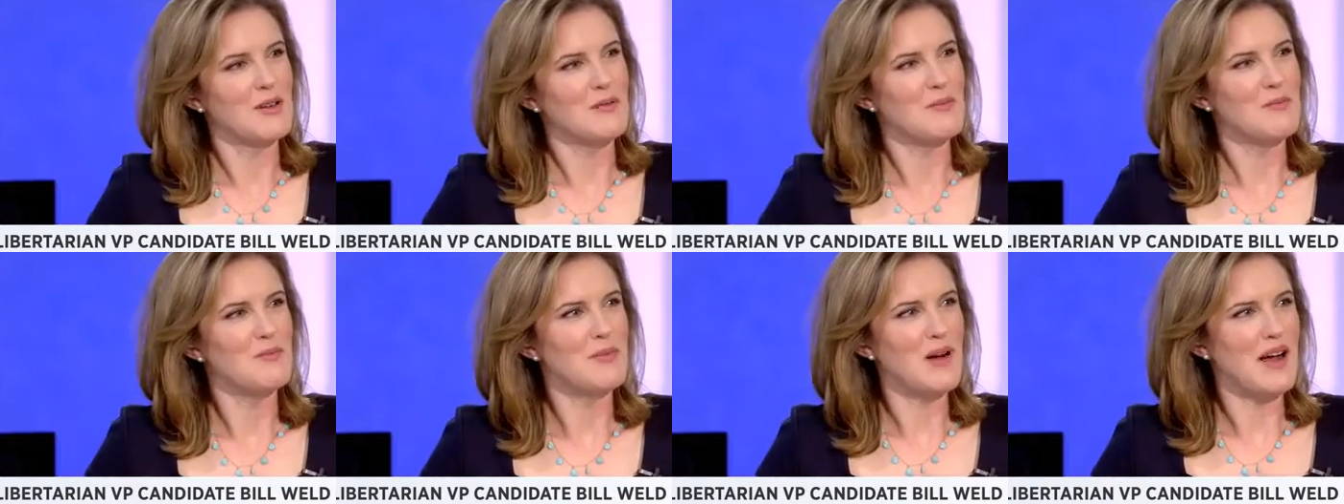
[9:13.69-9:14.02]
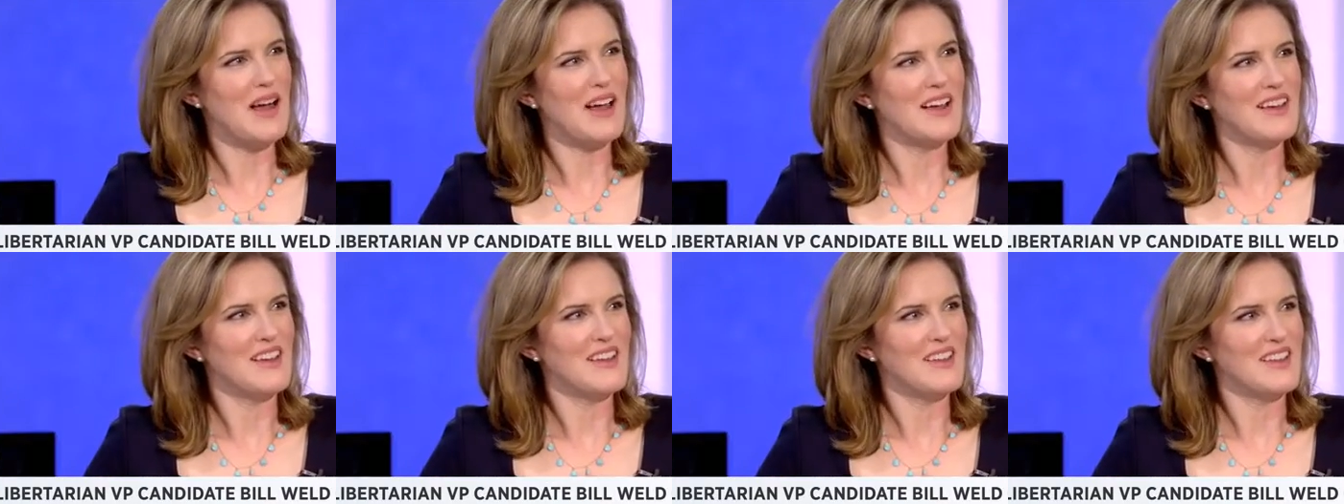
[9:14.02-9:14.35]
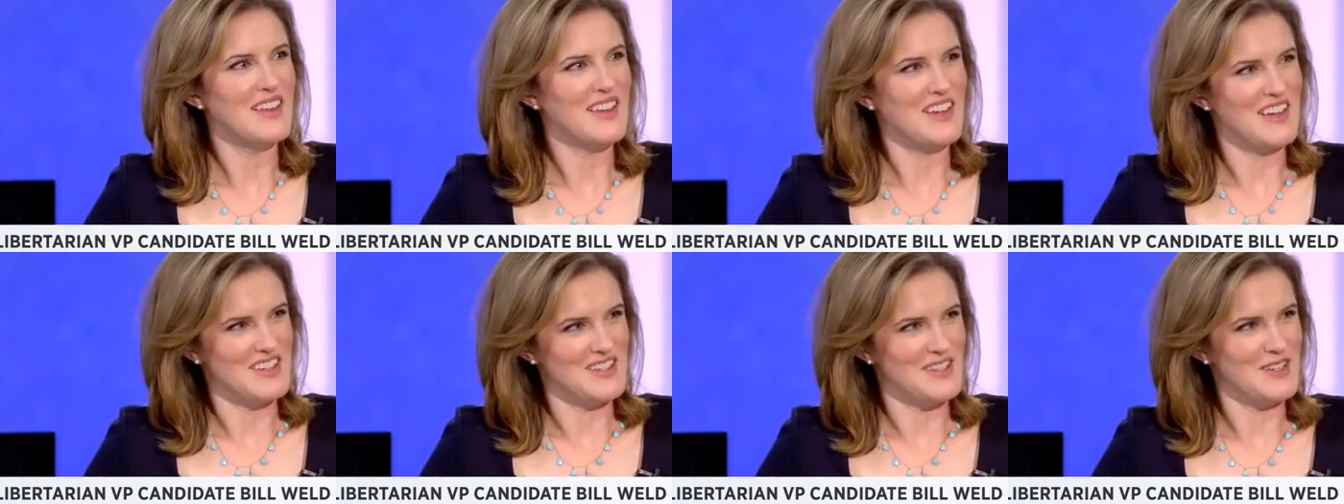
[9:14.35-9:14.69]
buying
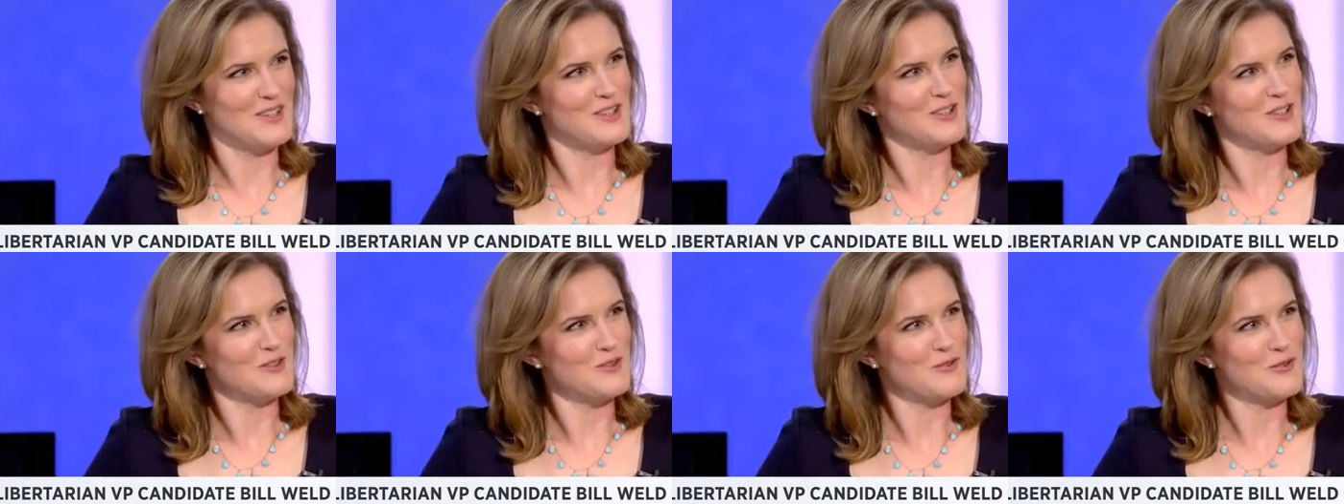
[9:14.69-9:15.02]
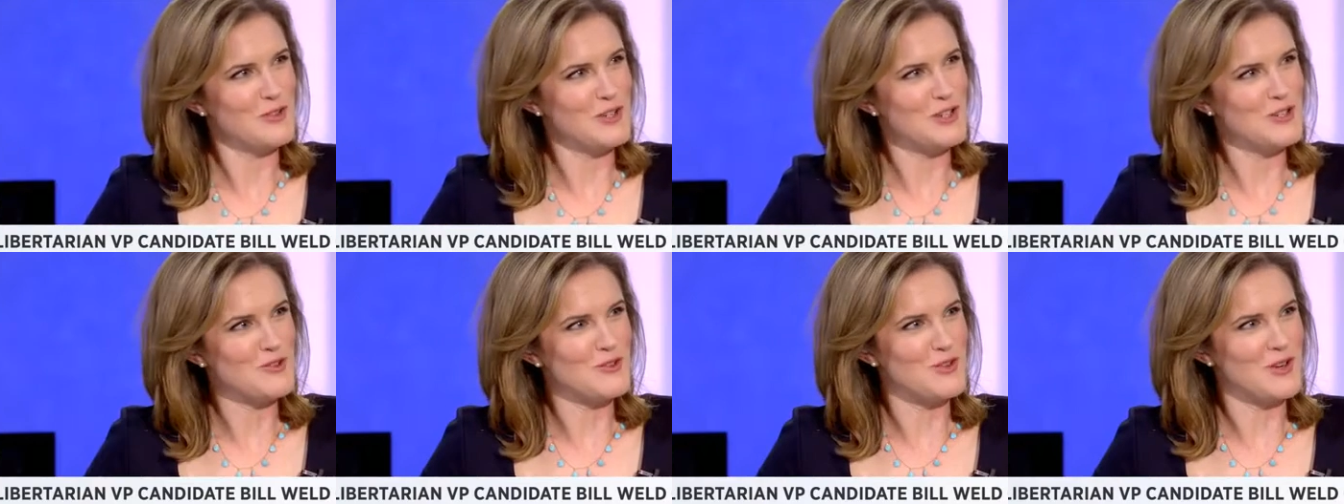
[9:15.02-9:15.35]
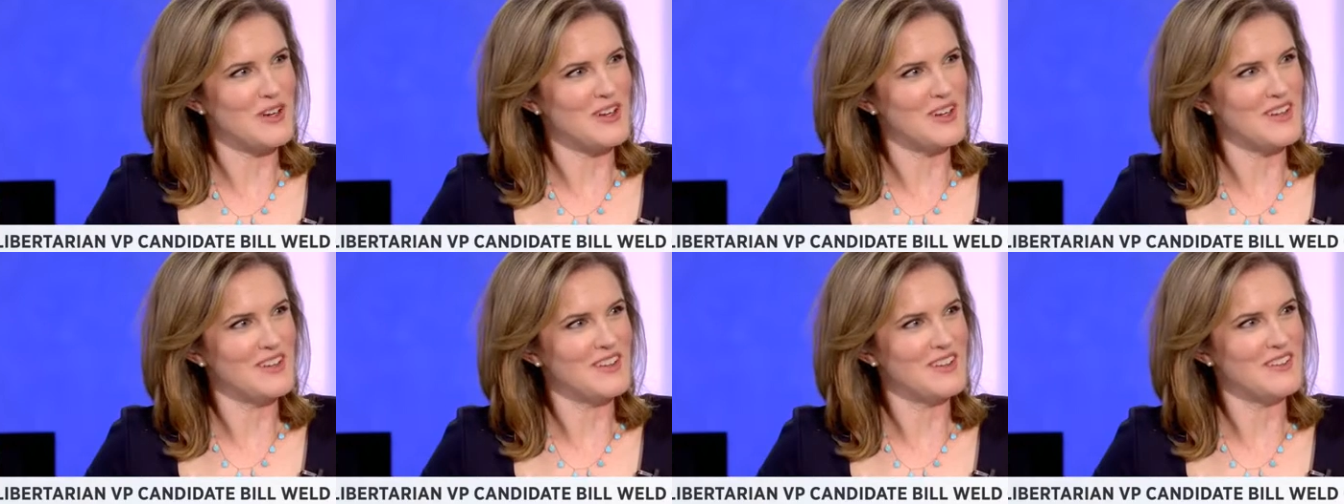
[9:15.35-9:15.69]
the idea that free
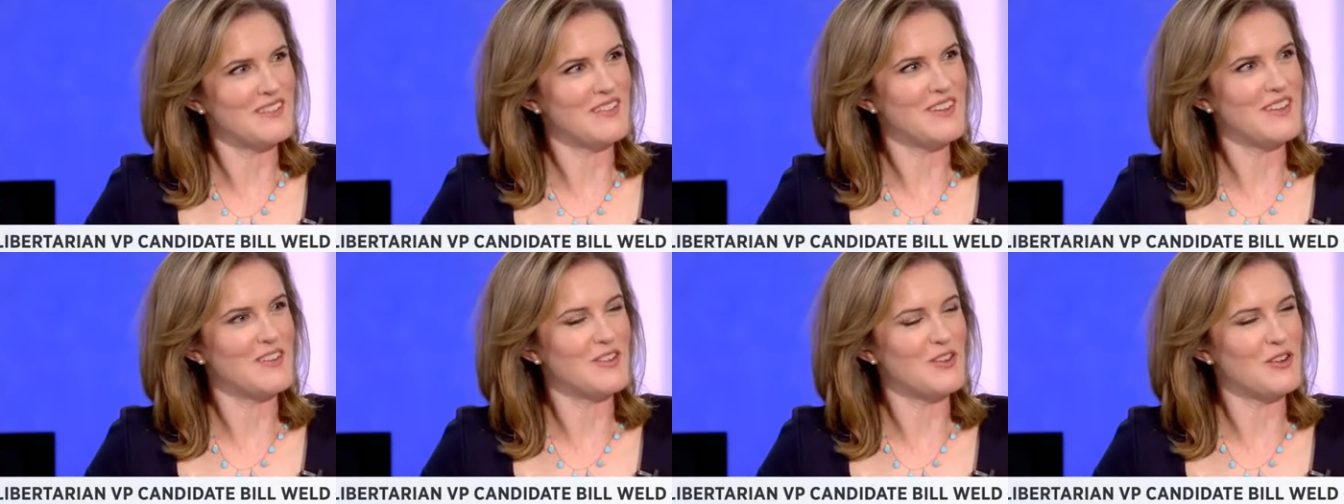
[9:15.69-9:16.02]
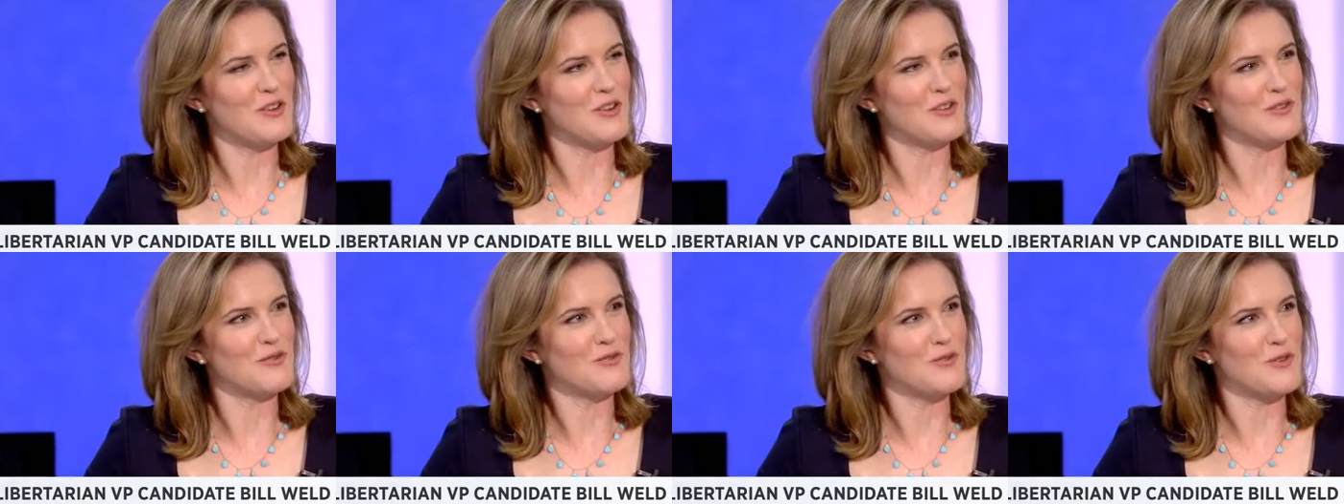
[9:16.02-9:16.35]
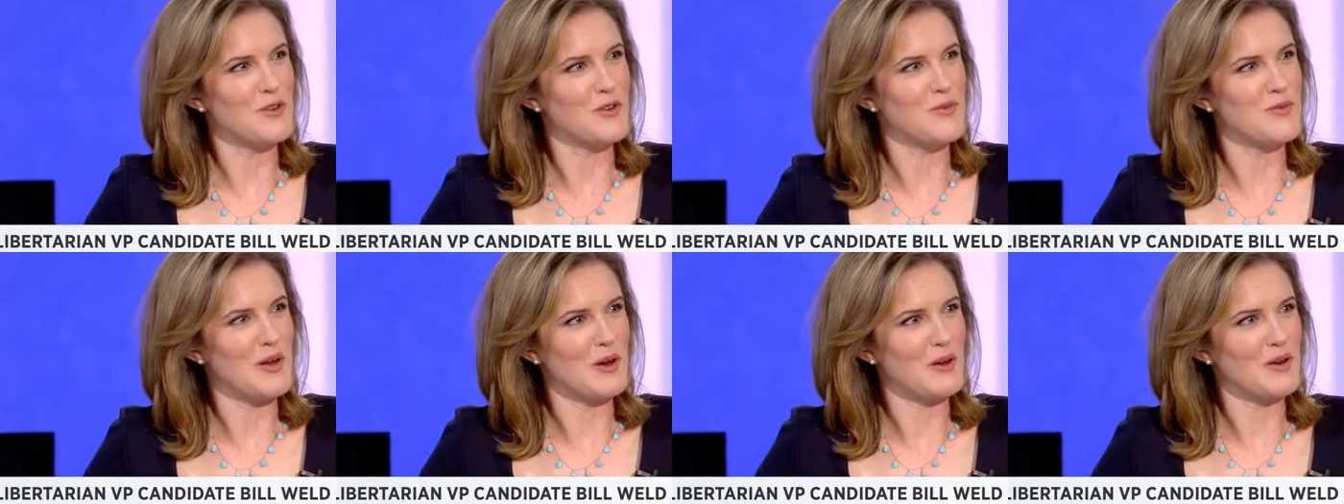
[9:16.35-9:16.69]
trade is good
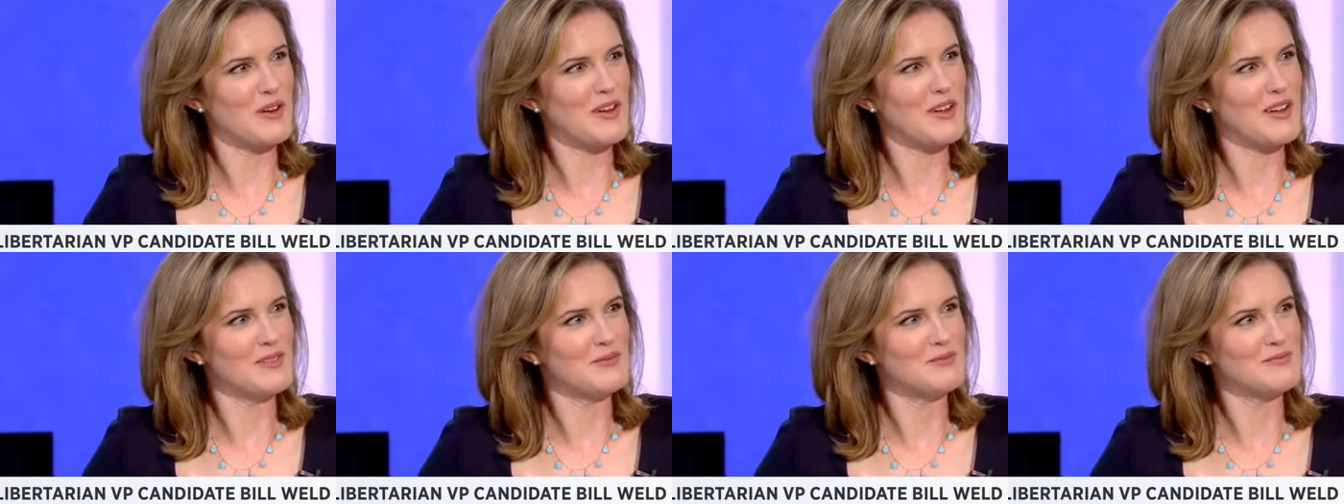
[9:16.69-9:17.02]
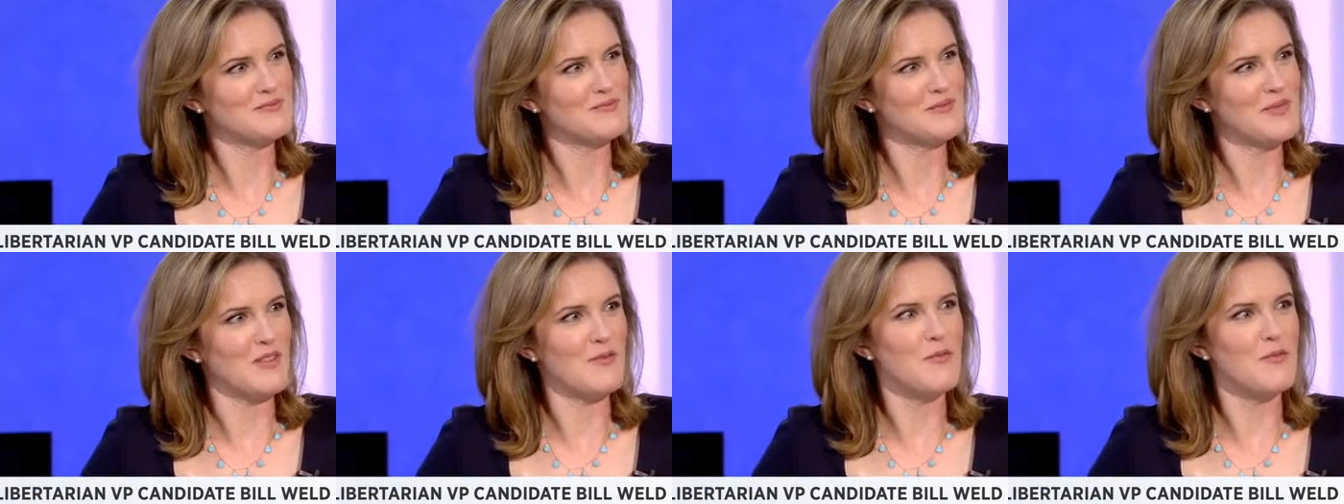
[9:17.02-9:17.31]
for America? If